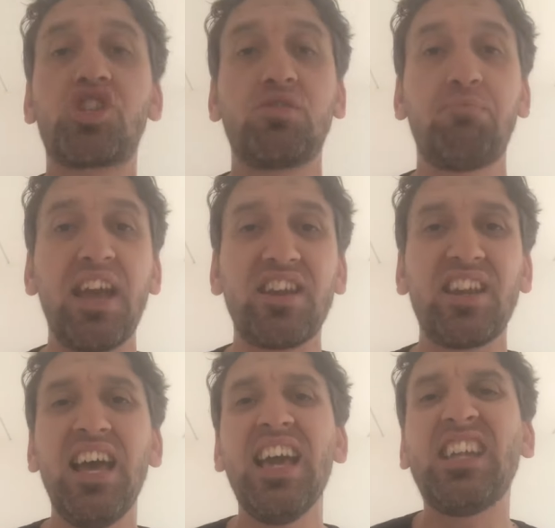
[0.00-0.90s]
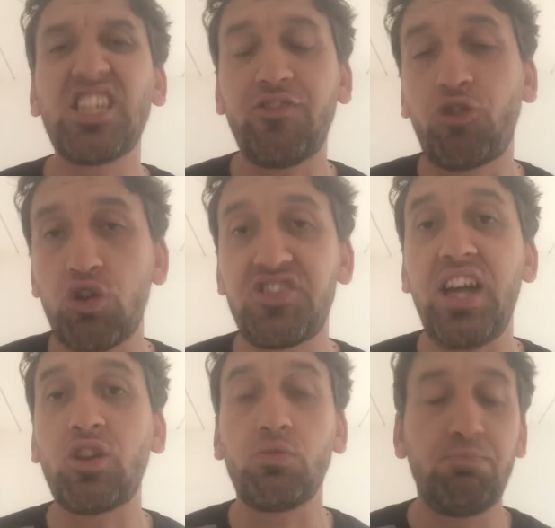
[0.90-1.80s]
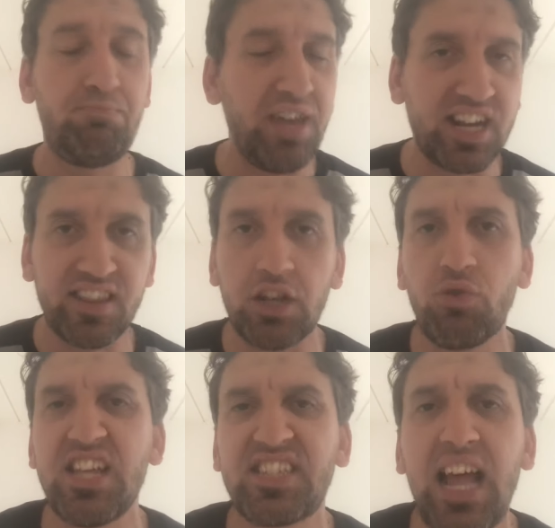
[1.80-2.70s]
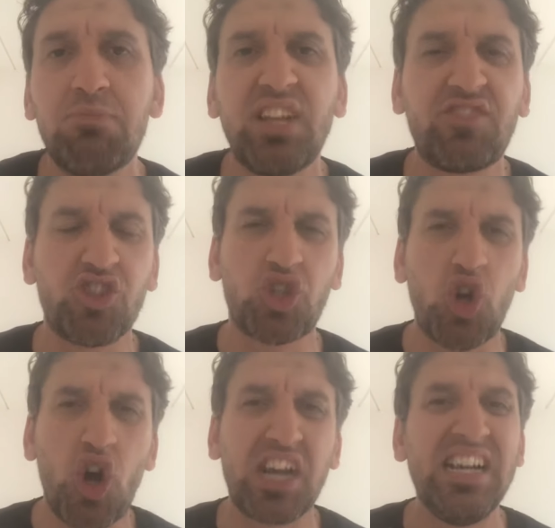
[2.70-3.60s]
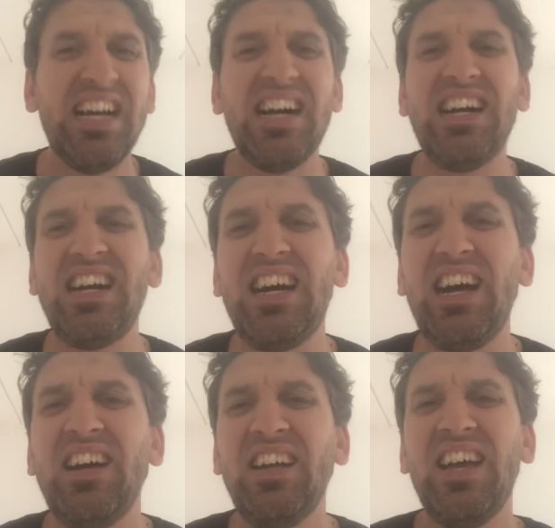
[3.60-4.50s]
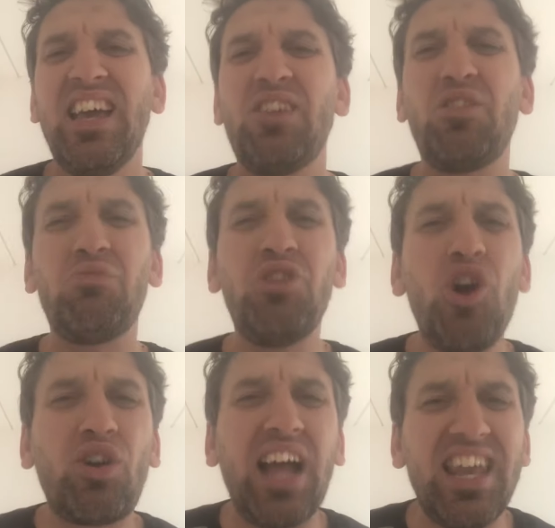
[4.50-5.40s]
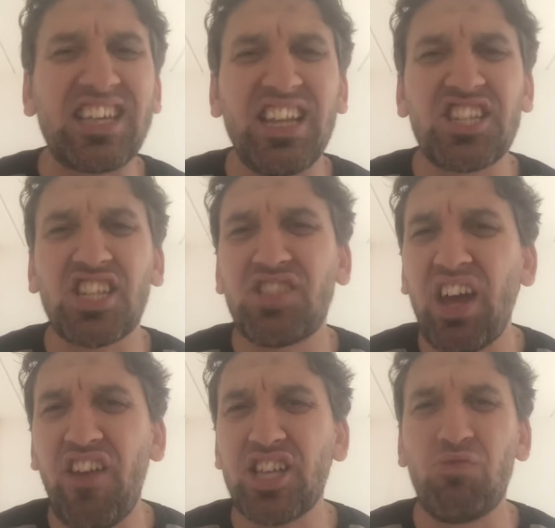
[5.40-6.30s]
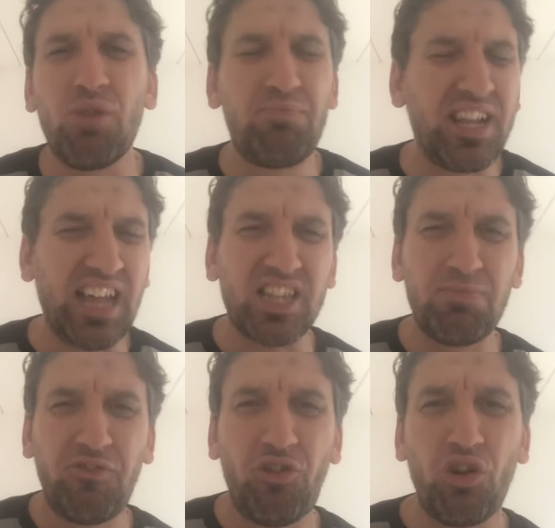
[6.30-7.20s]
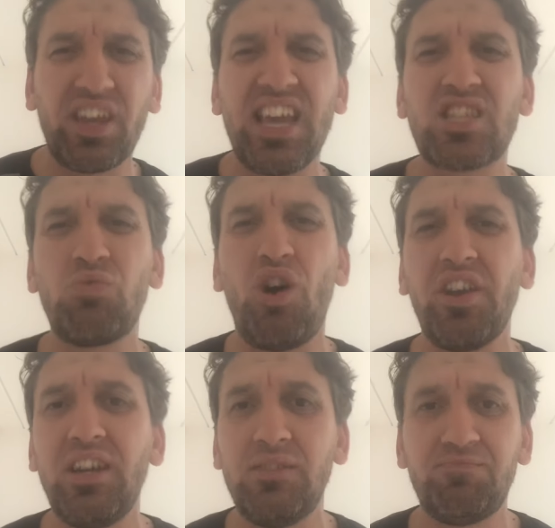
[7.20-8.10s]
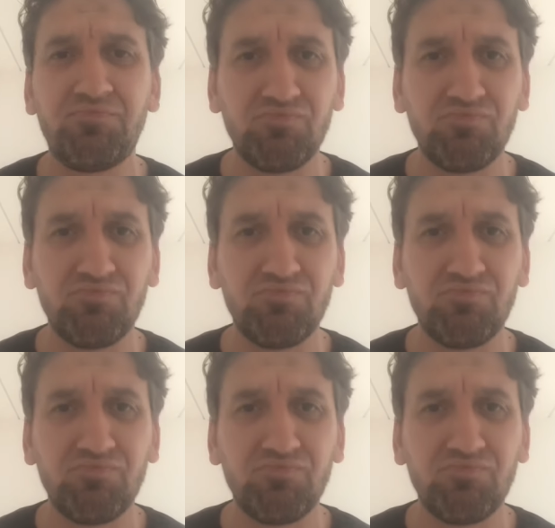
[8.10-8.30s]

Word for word: superior. It is, of course, not bigger than Grand Slam, that for sure. Uh, we know Alexander Zverev has won big titles before. He has won... Uh,